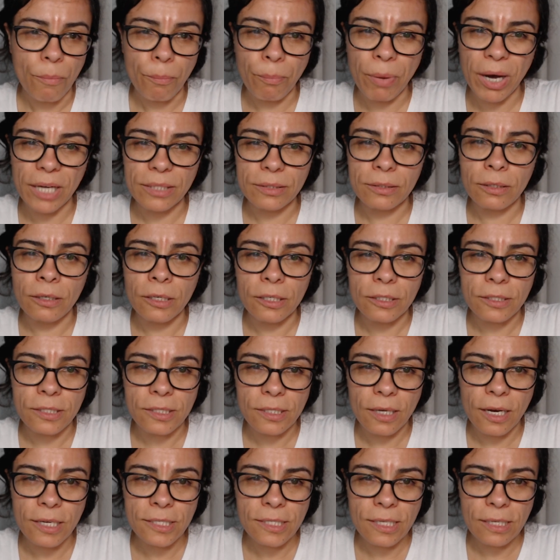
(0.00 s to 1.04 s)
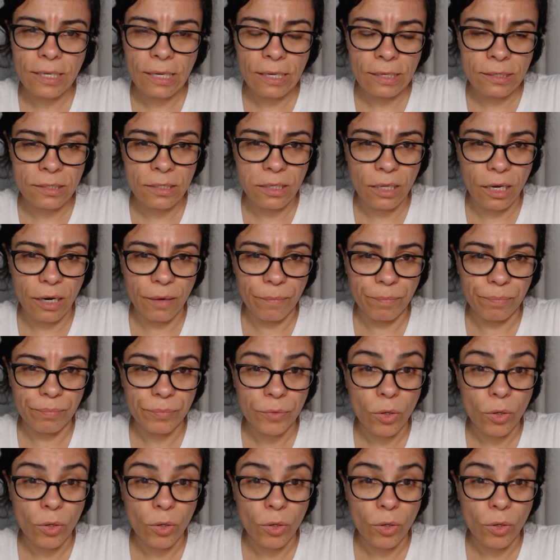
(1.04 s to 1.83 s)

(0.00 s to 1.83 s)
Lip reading: But criticizing Islam,